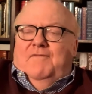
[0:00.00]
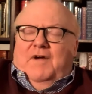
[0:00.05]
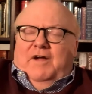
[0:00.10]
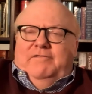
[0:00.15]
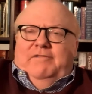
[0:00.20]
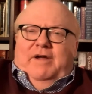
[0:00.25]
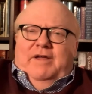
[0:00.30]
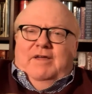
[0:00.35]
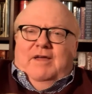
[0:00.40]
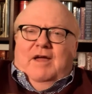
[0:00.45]

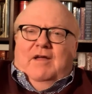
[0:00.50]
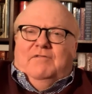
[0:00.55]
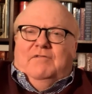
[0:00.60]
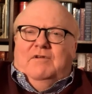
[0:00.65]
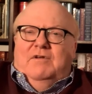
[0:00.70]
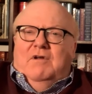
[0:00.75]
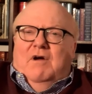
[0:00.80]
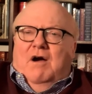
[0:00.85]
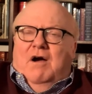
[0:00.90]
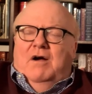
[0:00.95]
fight like
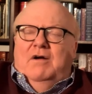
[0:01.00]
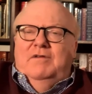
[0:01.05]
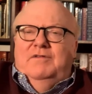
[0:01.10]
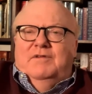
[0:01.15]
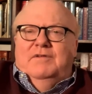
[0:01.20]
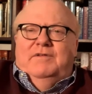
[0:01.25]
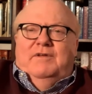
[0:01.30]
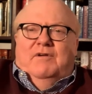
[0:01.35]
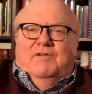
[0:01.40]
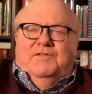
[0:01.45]
cats and
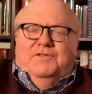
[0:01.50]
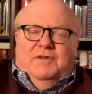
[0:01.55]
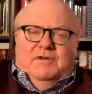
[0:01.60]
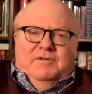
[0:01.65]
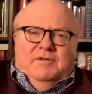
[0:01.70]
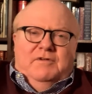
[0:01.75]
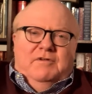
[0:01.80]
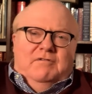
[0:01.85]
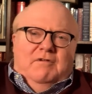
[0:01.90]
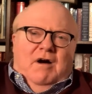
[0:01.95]
dogs until
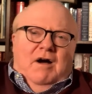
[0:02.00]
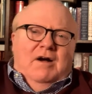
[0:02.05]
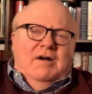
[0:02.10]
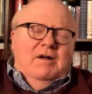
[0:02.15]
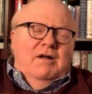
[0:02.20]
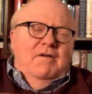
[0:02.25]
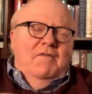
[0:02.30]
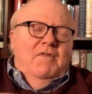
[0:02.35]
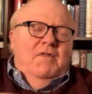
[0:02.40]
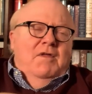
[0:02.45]
six
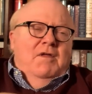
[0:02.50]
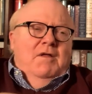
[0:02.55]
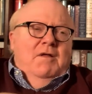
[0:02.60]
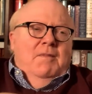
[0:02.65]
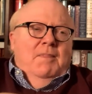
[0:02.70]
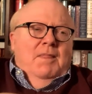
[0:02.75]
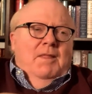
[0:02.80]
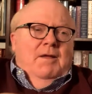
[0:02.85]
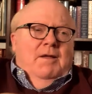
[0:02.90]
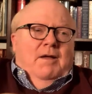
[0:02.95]
o'clock.
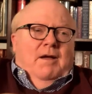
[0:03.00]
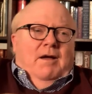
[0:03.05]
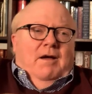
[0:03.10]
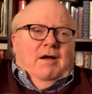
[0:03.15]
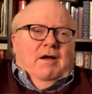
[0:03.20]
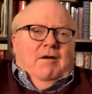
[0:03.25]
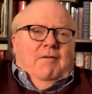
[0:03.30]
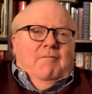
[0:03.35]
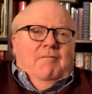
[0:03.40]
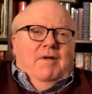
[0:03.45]

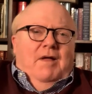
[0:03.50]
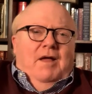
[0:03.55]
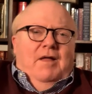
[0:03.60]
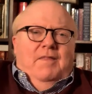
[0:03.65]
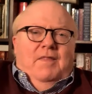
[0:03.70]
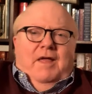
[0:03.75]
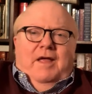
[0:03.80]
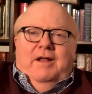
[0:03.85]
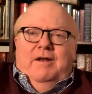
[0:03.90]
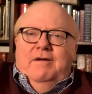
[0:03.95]
Um,
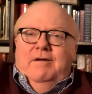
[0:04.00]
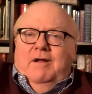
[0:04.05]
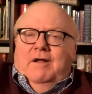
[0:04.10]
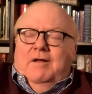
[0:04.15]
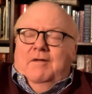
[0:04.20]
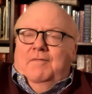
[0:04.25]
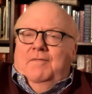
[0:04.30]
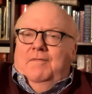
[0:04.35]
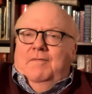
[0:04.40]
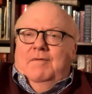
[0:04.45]
and then
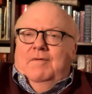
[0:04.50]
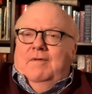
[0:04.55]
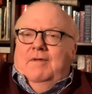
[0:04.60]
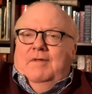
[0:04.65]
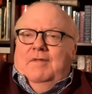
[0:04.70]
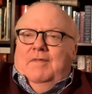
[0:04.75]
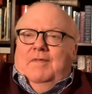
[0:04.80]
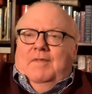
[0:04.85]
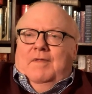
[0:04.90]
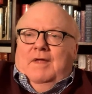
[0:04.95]
uh,
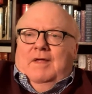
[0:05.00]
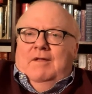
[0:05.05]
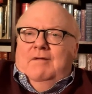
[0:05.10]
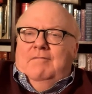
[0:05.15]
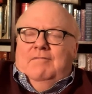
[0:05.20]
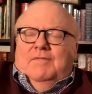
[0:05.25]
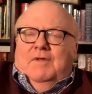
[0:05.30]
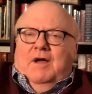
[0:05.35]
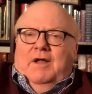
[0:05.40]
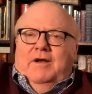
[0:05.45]

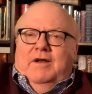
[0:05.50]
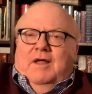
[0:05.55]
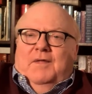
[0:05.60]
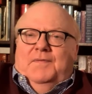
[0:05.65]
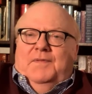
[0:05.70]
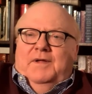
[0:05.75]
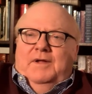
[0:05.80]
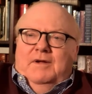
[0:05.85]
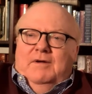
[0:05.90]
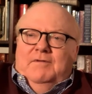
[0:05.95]
they thought
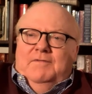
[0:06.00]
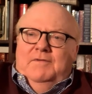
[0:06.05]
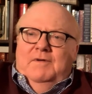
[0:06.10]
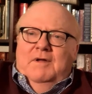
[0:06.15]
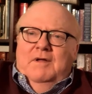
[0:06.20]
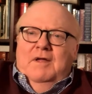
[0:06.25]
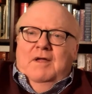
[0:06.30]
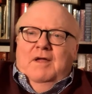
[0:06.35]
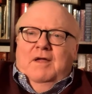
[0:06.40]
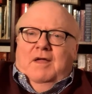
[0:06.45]
nothing of
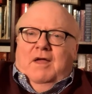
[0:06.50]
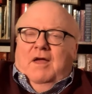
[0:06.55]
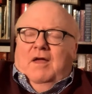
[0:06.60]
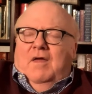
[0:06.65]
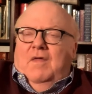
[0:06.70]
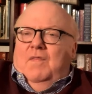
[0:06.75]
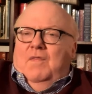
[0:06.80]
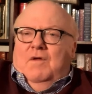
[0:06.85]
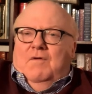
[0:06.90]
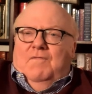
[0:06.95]

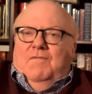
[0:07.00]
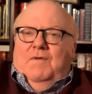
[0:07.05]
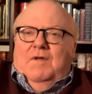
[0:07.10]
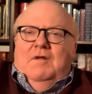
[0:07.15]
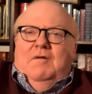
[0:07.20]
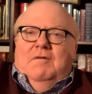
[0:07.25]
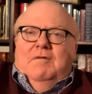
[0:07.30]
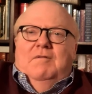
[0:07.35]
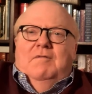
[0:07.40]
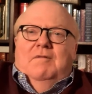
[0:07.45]
kicking their
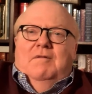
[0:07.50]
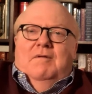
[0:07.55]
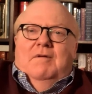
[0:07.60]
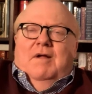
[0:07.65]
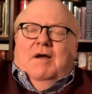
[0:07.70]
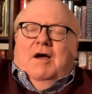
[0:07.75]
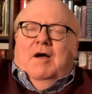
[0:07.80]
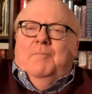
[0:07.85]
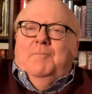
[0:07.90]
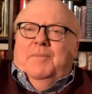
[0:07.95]
feet
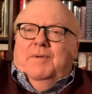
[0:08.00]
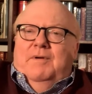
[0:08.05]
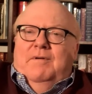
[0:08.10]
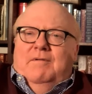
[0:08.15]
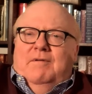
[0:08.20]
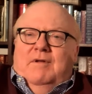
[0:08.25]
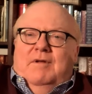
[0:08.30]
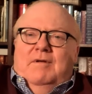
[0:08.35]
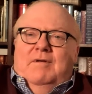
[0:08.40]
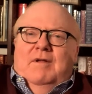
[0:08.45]
up
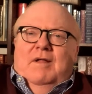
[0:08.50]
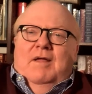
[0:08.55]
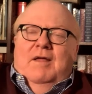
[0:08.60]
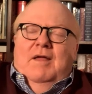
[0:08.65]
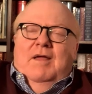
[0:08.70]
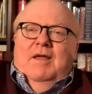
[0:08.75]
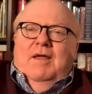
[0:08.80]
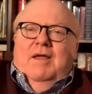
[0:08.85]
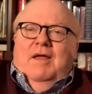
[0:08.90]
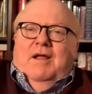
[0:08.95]
and,
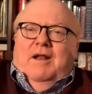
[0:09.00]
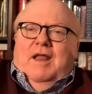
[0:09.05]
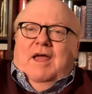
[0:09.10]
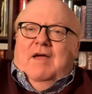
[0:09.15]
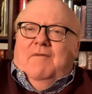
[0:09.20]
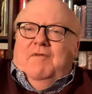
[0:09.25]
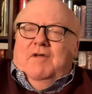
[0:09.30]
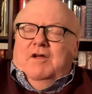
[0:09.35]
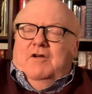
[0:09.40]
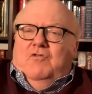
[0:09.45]
and
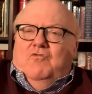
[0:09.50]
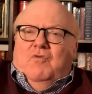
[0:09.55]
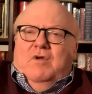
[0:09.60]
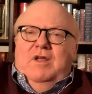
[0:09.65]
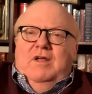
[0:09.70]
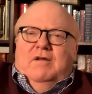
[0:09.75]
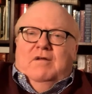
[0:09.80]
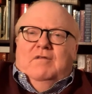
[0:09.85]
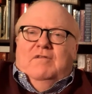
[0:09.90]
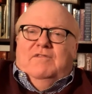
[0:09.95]
having a
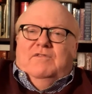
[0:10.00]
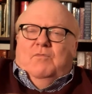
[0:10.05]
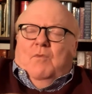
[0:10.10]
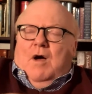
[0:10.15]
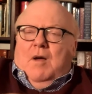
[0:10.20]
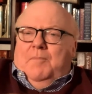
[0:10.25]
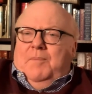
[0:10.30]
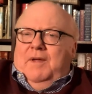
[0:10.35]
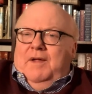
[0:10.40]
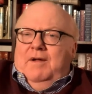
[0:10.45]
drink and
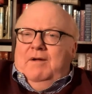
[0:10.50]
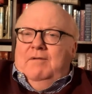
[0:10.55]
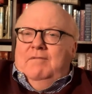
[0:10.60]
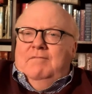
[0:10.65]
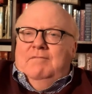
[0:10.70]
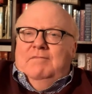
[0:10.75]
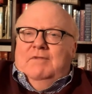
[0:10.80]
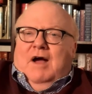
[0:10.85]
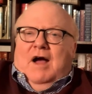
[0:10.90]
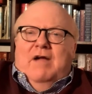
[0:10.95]
swapping
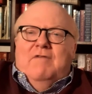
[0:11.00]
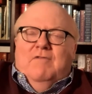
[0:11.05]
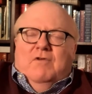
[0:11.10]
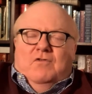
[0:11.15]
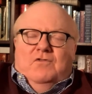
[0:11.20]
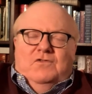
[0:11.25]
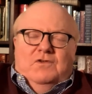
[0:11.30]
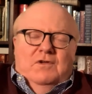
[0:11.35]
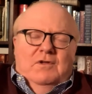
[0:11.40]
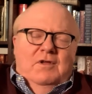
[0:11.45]

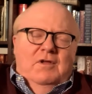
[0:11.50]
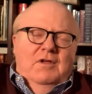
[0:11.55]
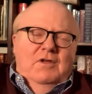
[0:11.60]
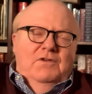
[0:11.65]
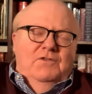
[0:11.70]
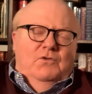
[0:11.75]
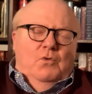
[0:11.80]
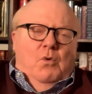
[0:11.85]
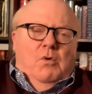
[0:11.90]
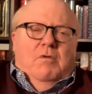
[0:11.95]
Irish
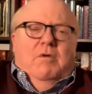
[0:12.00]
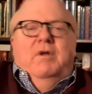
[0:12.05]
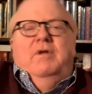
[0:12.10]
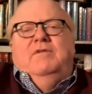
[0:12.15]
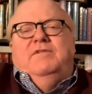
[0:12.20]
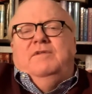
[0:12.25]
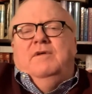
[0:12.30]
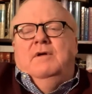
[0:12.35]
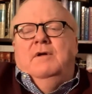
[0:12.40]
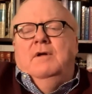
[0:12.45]

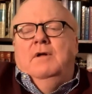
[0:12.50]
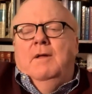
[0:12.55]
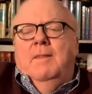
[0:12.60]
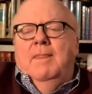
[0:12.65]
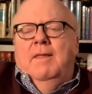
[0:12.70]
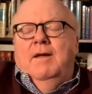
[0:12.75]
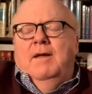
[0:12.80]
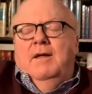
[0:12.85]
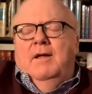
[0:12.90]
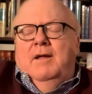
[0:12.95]
stories.
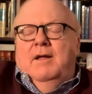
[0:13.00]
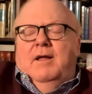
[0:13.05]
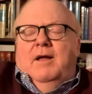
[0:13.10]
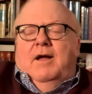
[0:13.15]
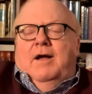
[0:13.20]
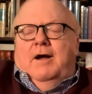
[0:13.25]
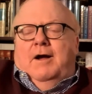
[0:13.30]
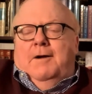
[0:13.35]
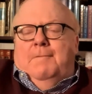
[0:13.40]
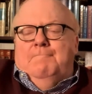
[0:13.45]

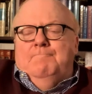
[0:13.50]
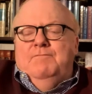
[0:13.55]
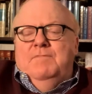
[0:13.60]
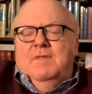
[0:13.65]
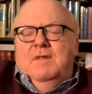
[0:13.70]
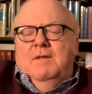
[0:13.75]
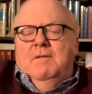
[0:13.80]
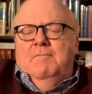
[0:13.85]
Um,